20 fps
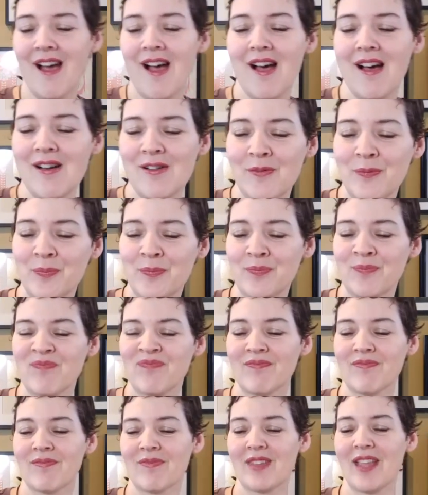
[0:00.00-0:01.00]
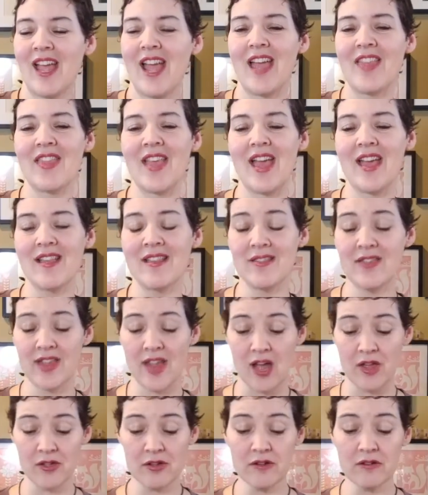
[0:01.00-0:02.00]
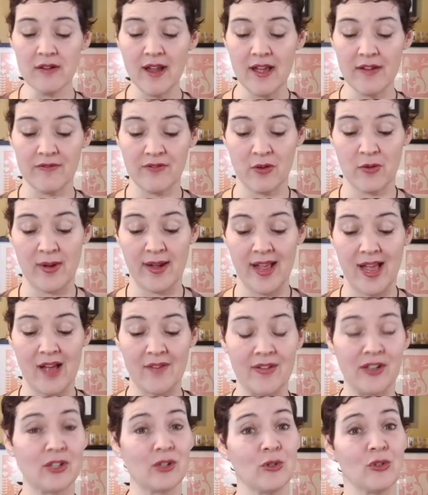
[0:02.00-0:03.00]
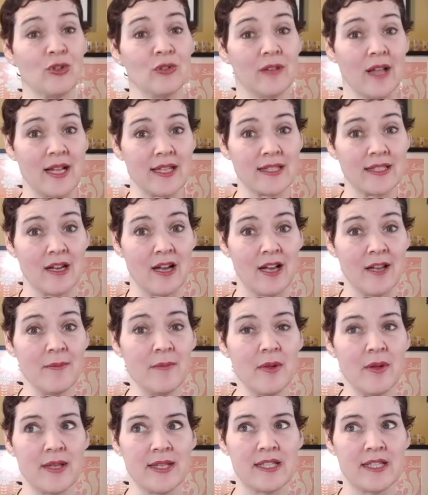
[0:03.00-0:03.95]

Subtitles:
And then the other FO I have, I showed you last time,